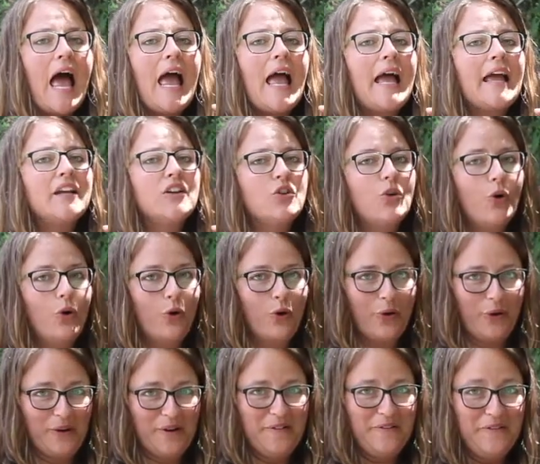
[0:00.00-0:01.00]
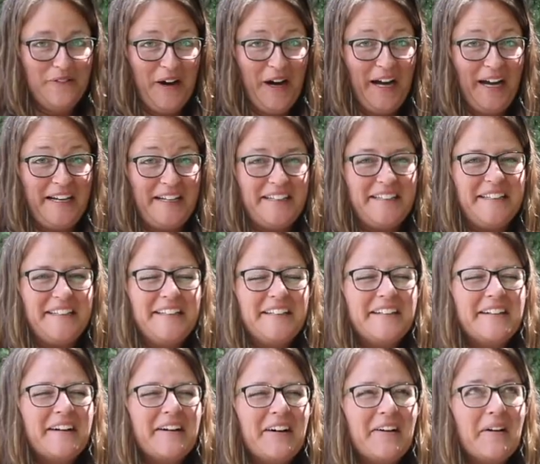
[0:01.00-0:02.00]
and horrified
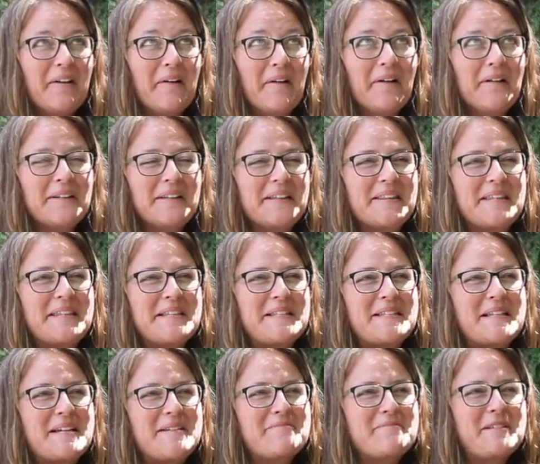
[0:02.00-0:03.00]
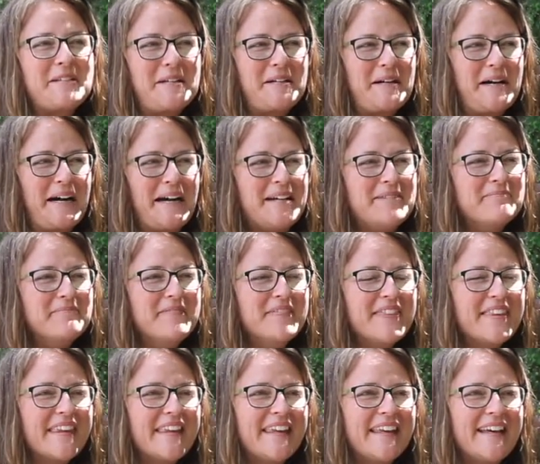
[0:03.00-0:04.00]
all at the same time.
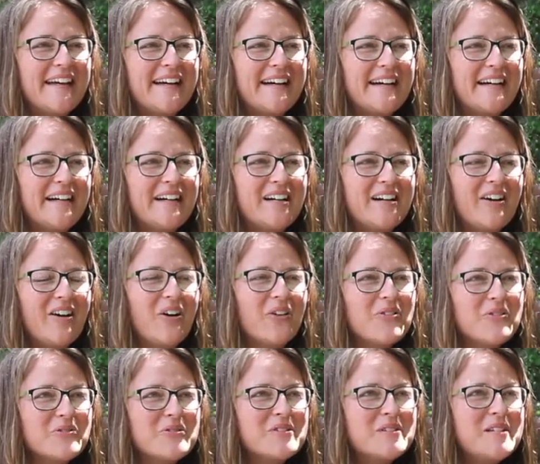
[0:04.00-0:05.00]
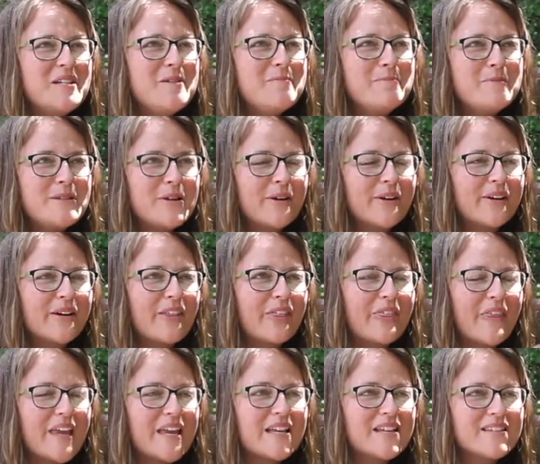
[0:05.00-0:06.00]
All those deep, dark
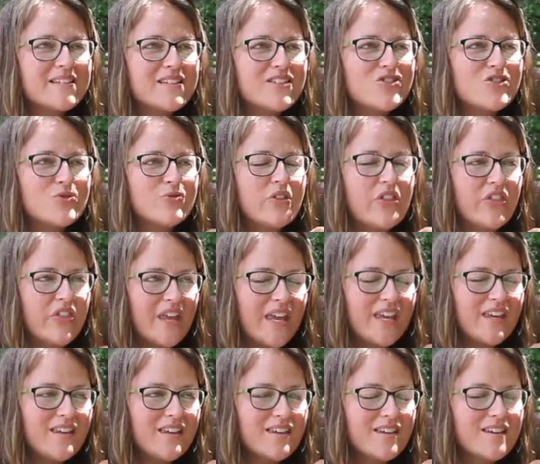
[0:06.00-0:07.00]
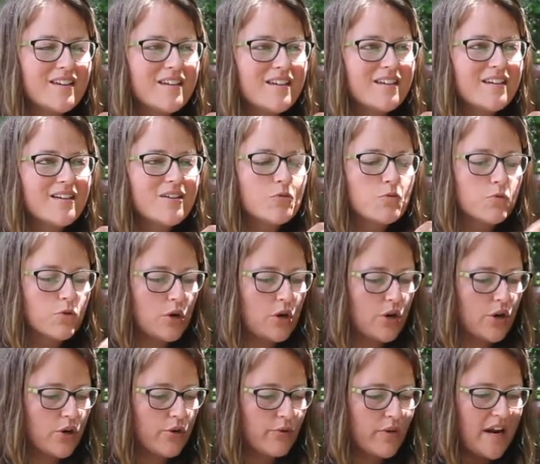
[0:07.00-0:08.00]
things that you think
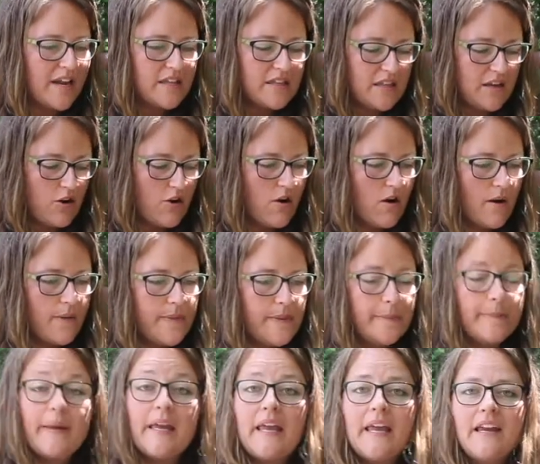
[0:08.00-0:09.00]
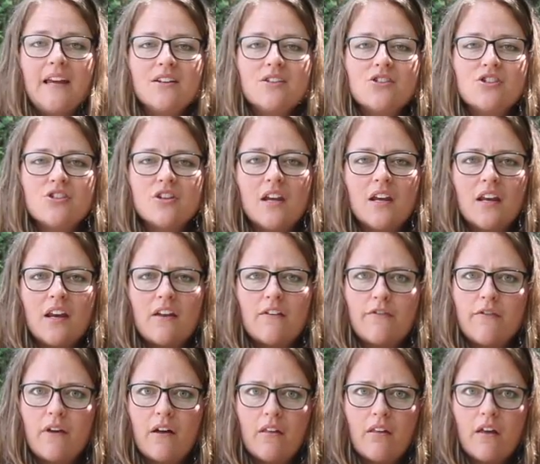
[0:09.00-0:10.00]
were right there on the page, and I
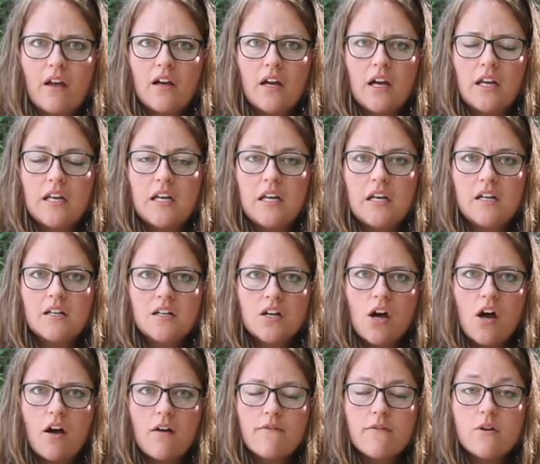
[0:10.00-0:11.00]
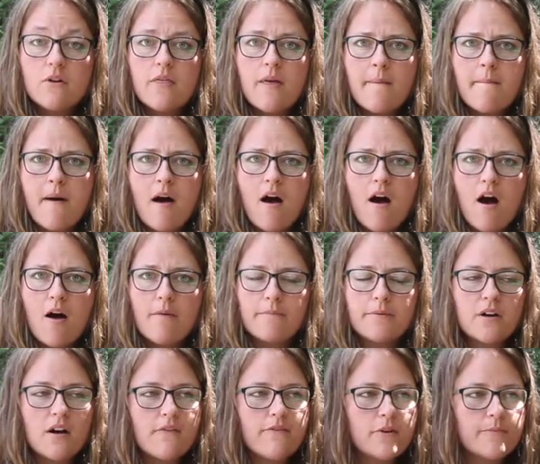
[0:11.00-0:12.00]
felt like I needed to cover them up,
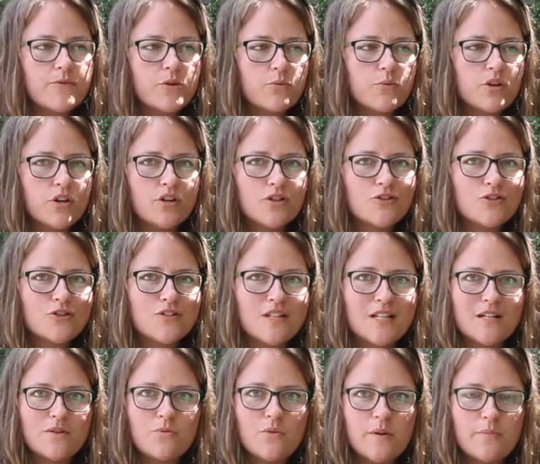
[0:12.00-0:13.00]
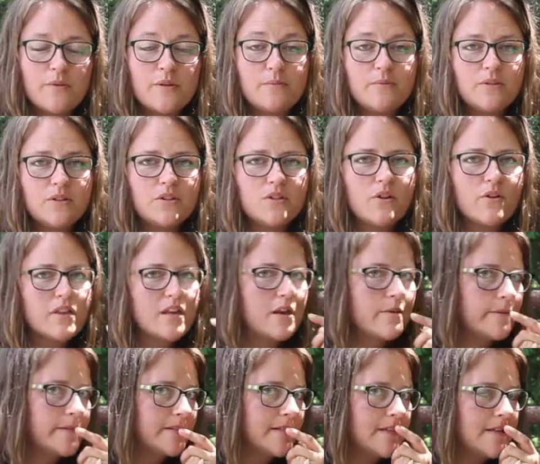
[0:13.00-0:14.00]
cover up the words, because I didn't want people to know that I
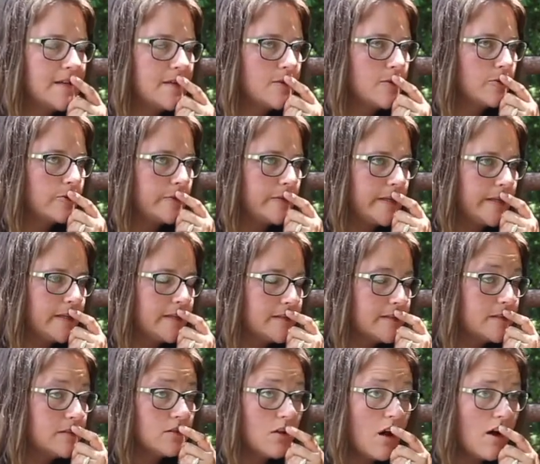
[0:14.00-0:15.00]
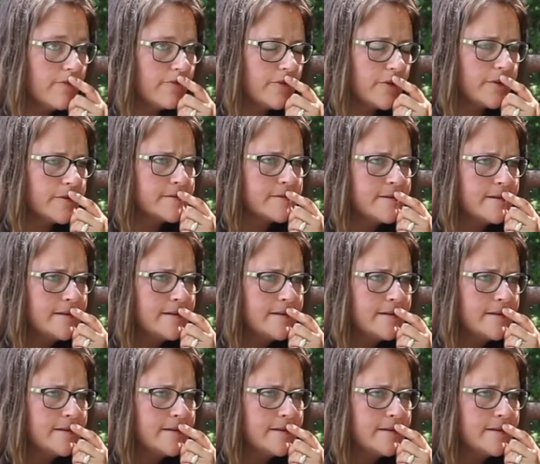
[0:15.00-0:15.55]
was thinking those things. It's awful.